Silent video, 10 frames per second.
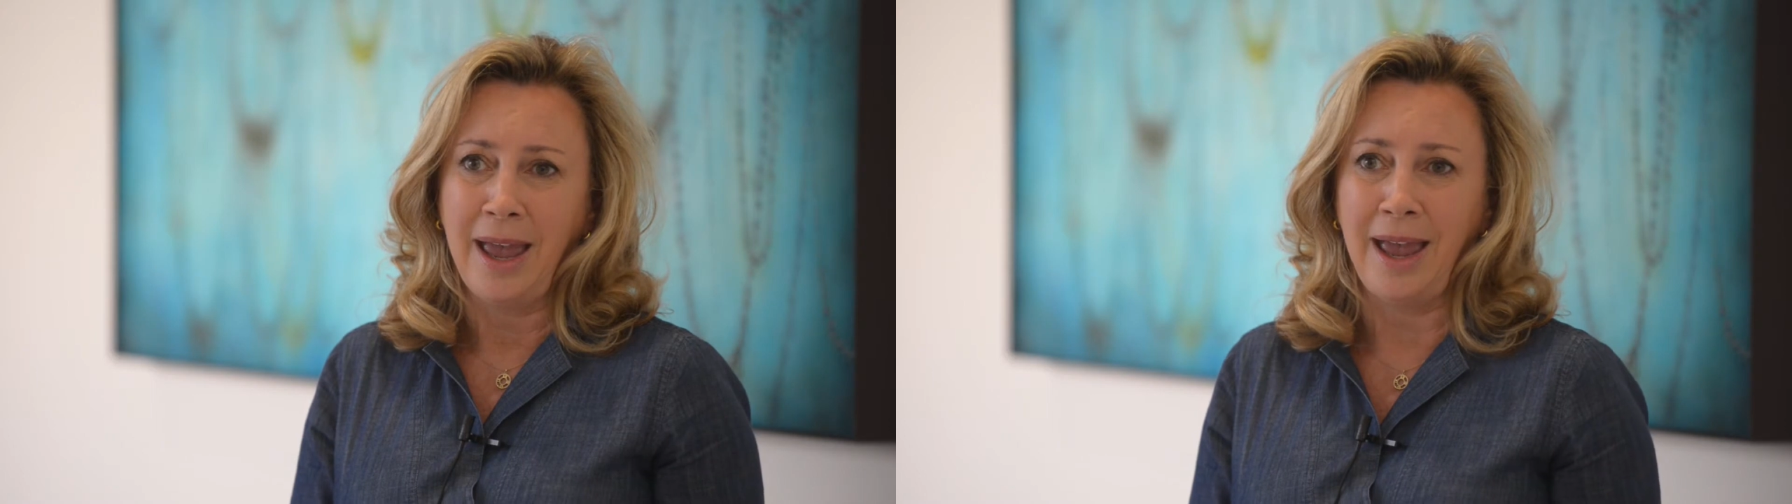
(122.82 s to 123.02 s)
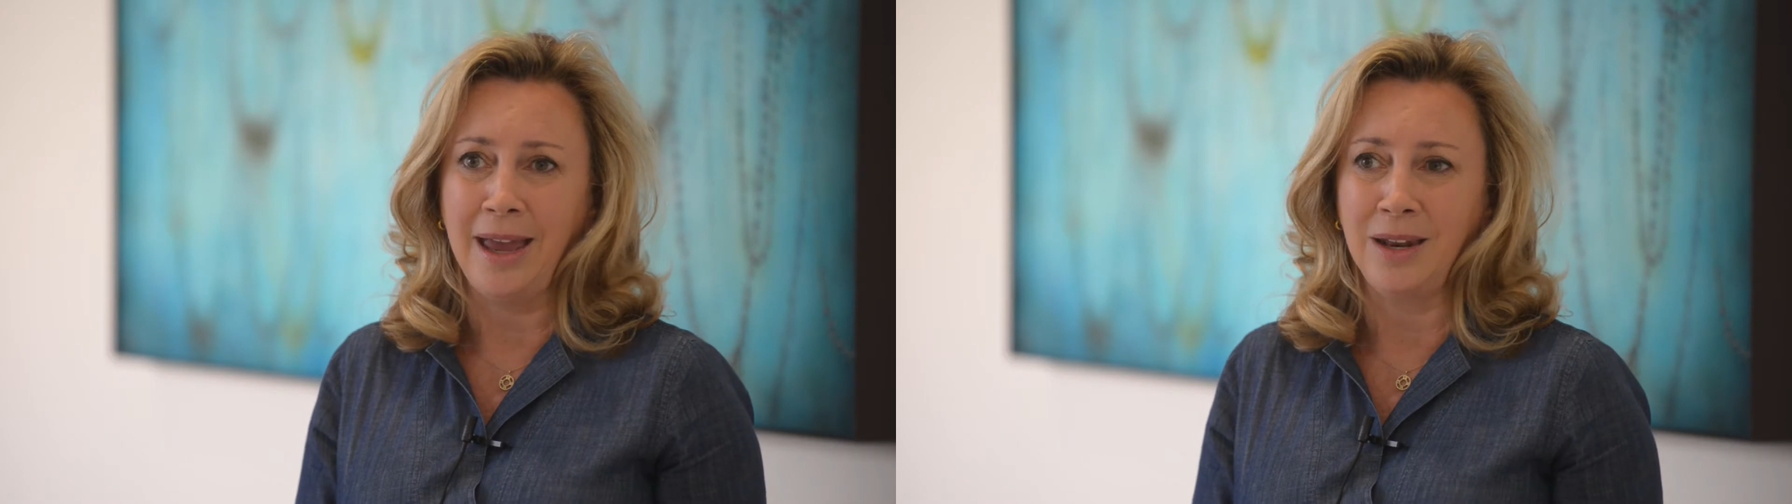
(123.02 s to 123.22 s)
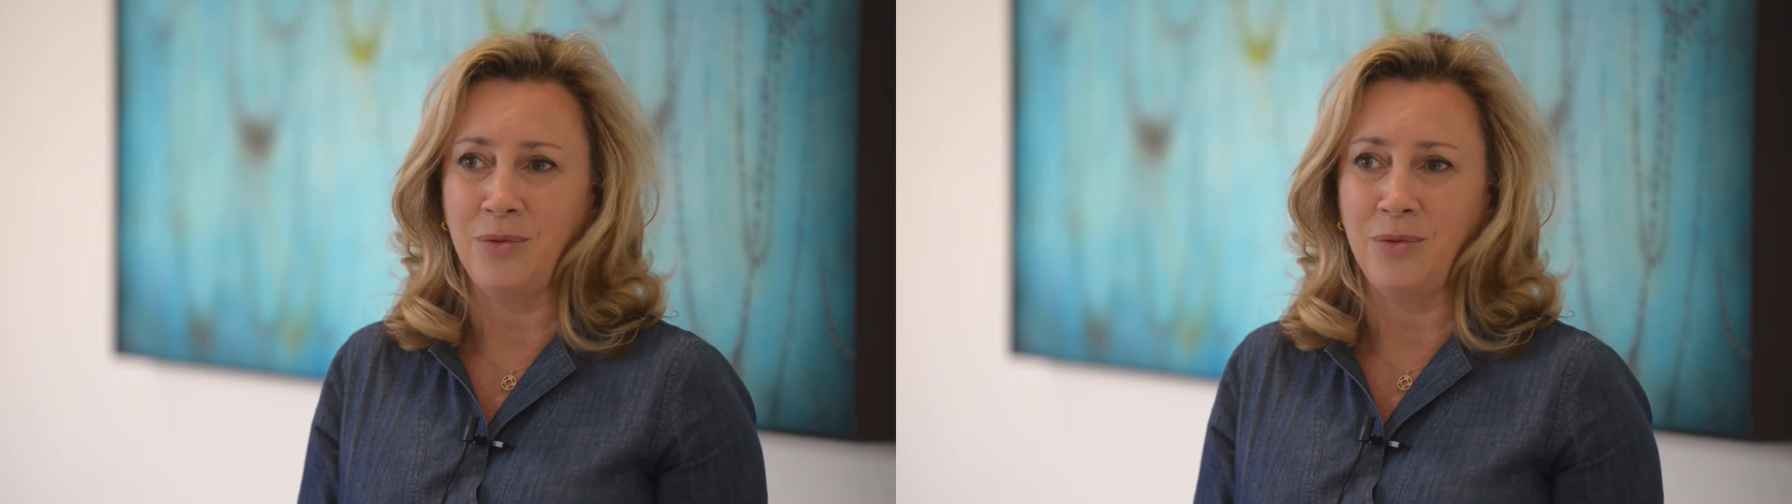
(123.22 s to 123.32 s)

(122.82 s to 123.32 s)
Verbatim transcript: and